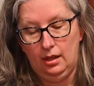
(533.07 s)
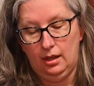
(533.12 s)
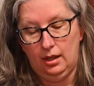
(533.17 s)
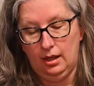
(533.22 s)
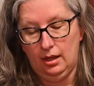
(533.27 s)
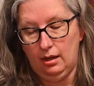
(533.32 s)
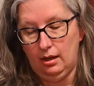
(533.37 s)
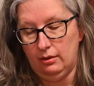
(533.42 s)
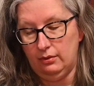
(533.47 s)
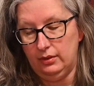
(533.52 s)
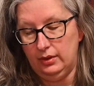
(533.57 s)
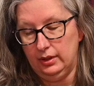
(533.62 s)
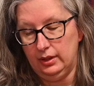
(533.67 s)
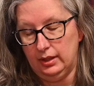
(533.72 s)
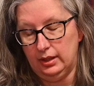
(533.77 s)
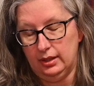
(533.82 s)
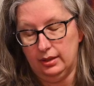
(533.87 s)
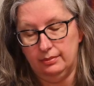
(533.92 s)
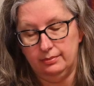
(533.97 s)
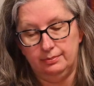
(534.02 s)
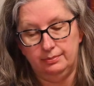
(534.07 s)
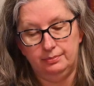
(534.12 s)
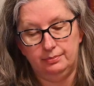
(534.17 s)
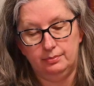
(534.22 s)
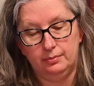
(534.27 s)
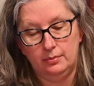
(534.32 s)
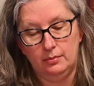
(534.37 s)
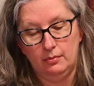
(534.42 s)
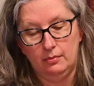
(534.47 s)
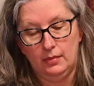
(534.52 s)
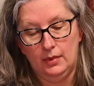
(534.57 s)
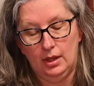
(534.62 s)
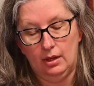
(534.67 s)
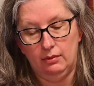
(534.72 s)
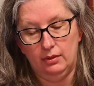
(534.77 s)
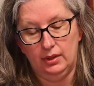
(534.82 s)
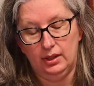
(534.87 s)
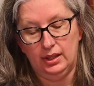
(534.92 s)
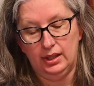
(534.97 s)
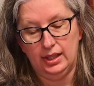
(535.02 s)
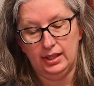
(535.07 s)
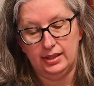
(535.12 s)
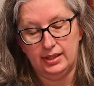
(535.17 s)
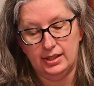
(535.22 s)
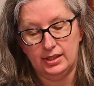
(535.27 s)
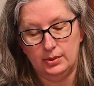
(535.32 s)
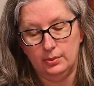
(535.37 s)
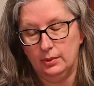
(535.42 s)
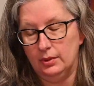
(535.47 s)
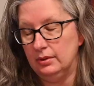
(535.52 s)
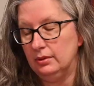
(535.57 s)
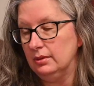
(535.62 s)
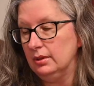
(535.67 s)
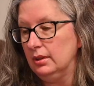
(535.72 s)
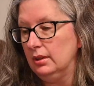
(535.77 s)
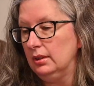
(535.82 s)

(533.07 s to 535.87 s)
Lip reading: yeah, I really like this one.